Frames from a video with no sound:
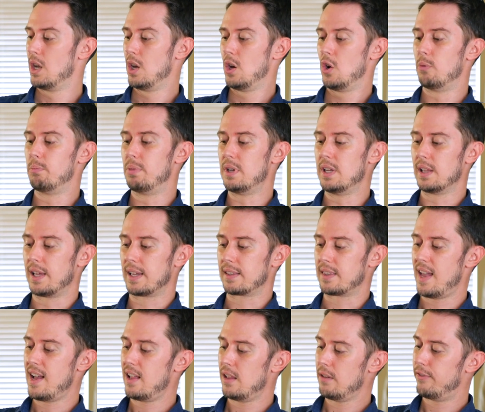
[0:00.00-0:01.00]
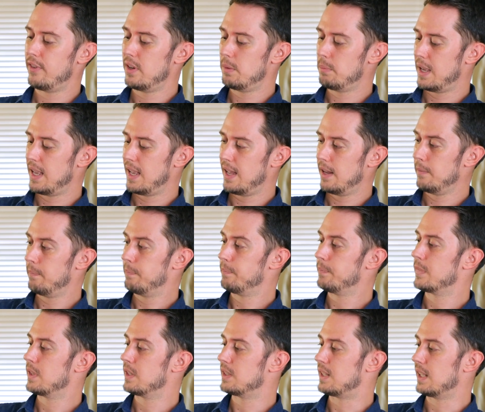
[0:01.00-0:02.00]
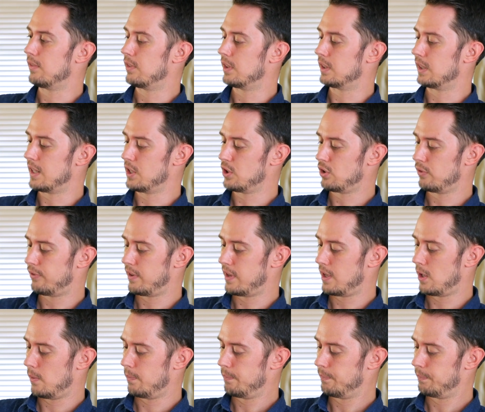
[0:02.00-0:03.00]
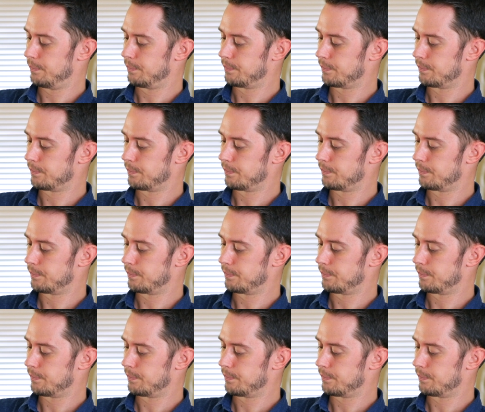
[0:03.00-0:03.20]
would be like The Elephant Man, David Lynch film,